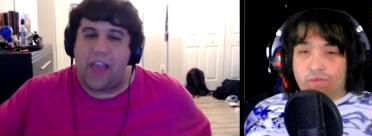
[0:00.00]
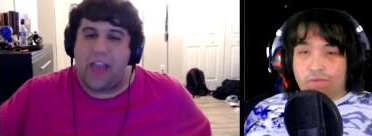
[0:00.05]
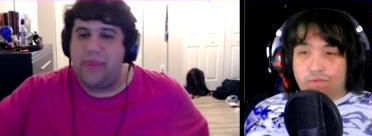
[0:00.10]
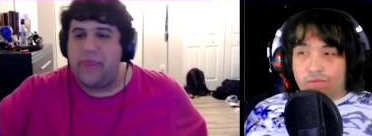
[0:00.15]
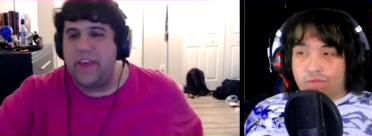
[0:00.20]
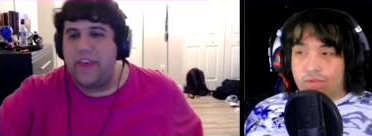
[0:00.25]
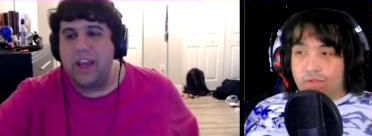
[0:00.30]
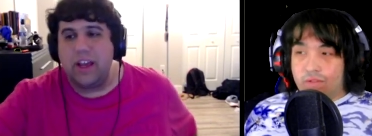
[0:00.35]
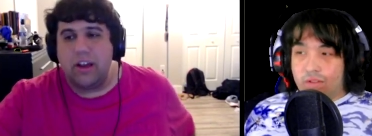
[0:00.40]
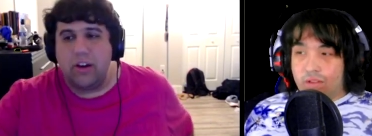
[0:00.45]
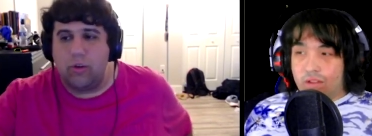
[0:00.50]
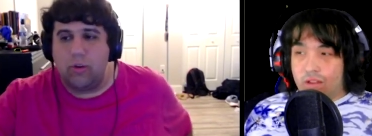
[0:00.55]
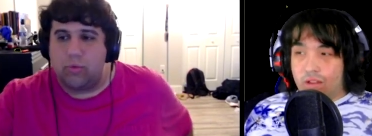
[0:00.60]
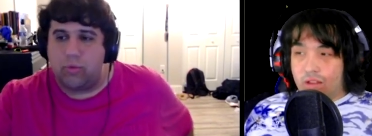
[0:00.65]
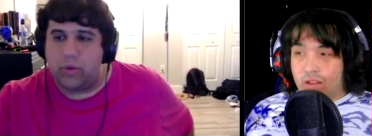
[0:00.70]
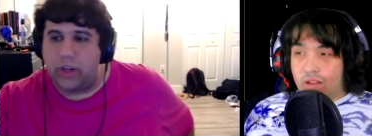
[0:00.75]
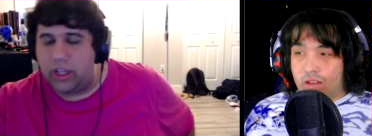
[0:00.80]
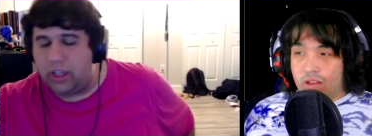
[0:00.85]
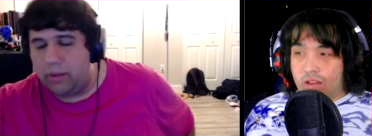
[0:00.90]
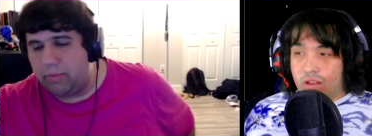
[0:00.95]
Speaker 1: I think a
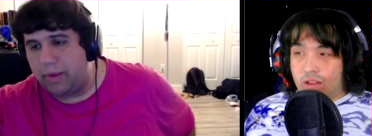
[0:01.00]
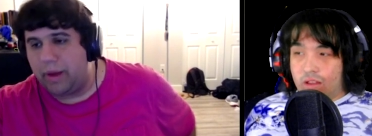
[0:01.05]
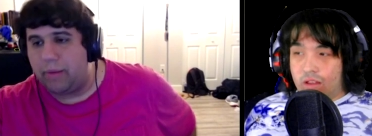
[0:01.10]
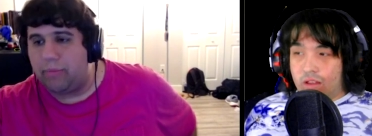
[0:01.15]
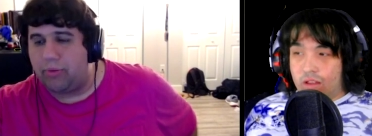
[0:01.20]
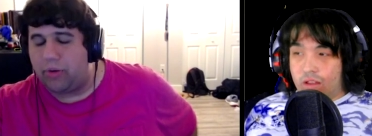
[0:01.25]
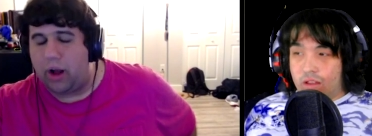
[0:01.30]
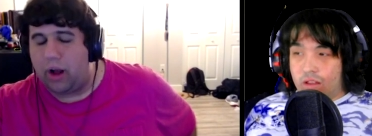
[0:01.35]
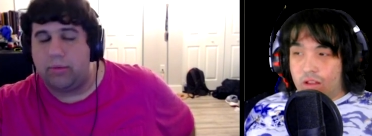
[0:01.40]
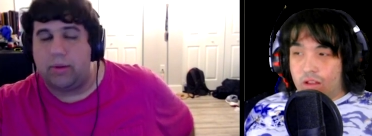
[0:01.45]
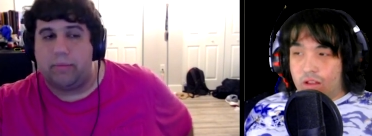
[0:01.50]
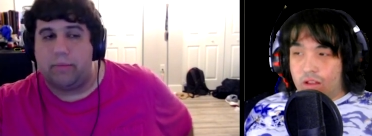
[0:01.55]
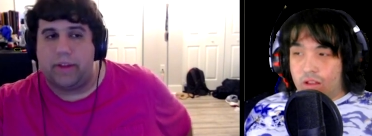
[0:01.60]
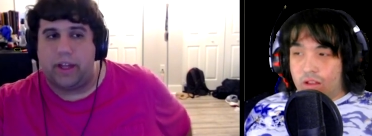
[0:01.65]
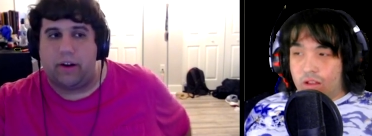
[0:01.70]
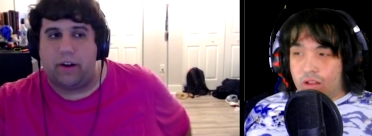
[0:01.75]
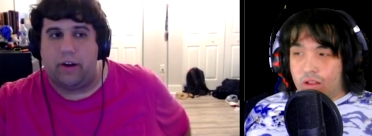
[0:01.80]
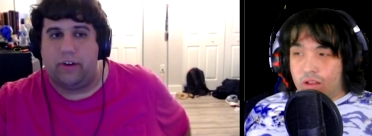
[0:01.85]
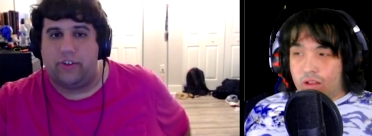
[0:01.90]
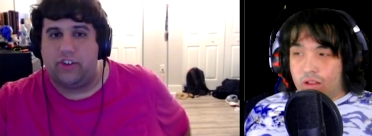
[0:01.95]
really big problem
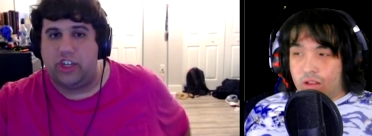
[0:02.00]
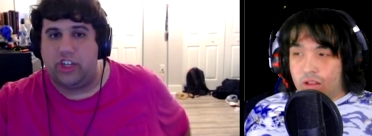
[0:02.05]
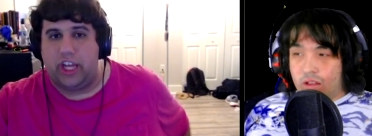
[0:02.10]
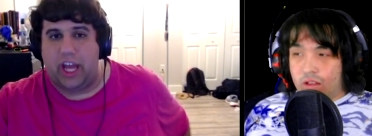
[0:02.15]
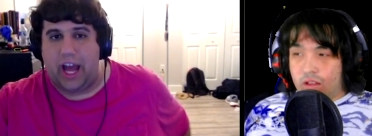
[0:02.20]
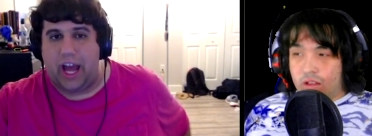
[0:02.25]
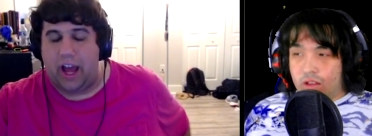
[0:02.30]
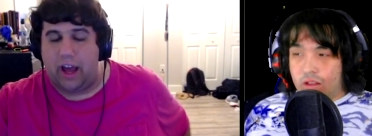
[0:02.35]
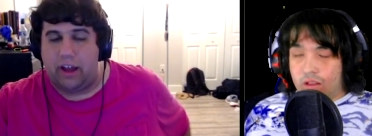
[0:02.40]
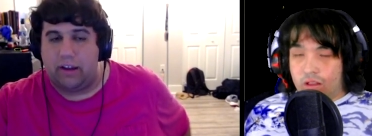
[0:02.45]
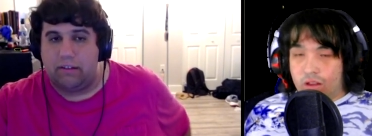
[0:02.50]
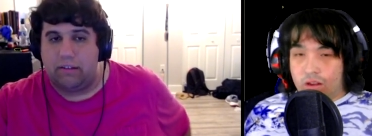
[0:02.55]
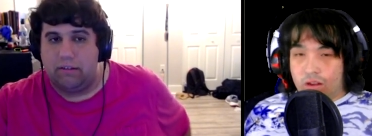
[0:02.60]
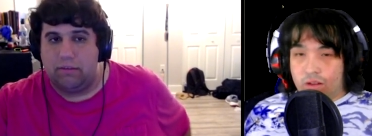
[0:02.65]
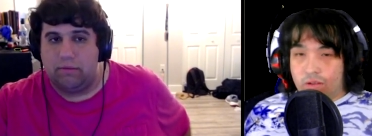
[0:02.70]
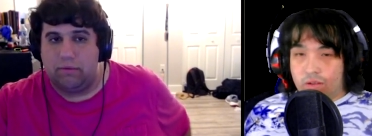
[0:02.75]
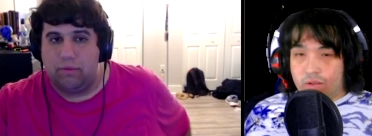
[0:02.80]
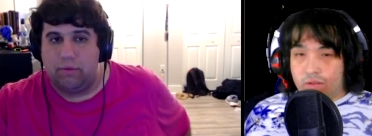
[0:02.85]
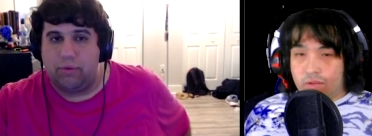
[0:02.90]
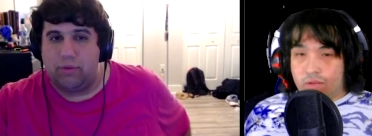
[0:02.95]
that Archie had
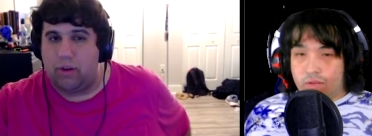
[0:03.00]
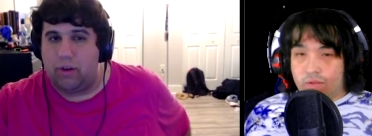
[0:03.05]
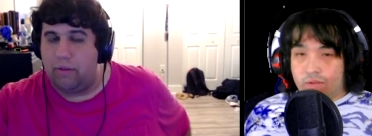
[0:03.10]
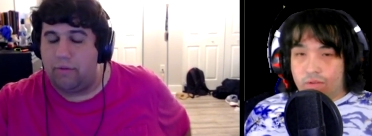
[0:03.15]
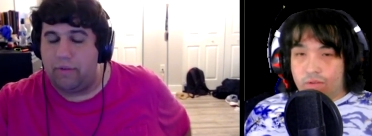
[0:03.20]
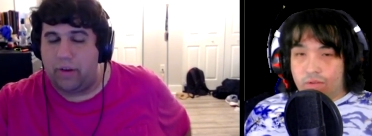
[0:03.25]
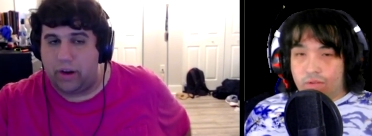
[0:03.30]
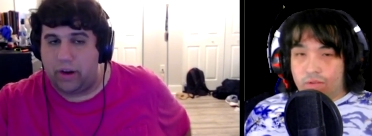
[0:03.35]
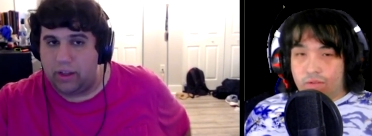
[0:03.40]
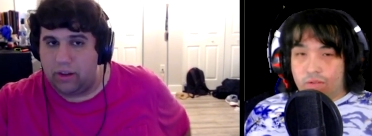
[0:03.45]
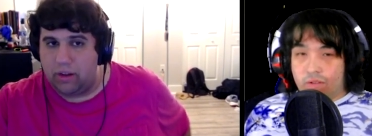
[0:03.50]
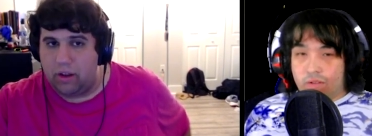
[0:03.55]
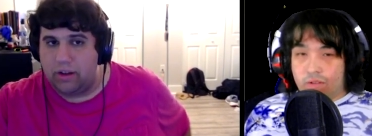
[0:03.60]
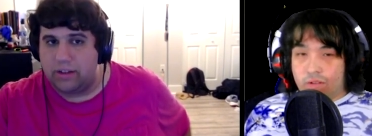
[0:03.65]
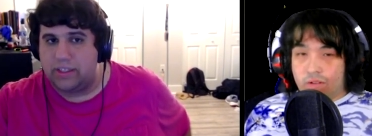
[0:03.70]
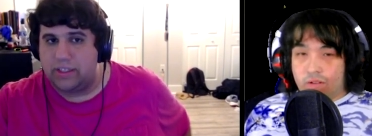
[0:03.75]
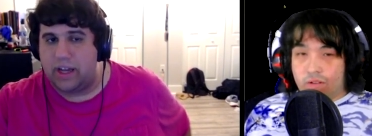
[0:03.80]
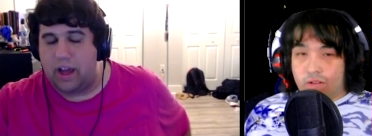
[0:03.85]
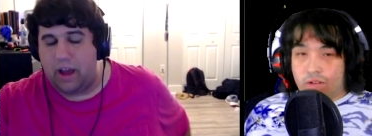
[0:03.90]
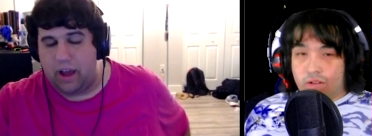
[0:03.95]
for a very
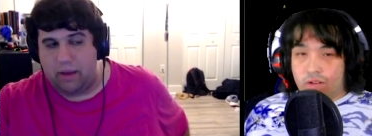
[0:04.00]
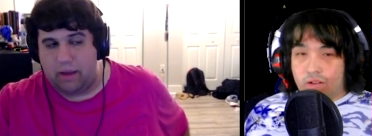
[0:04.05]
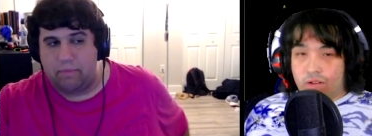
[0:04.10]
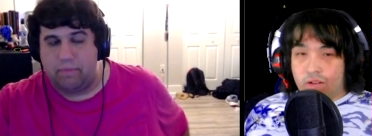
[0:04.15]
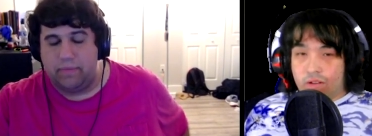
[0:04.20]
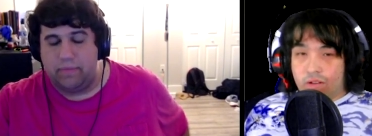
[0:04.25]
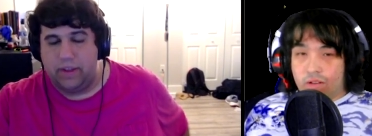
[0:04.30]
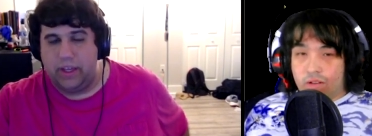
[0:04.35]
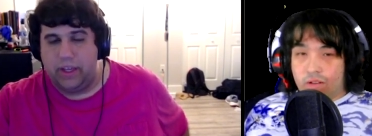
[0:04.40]
long time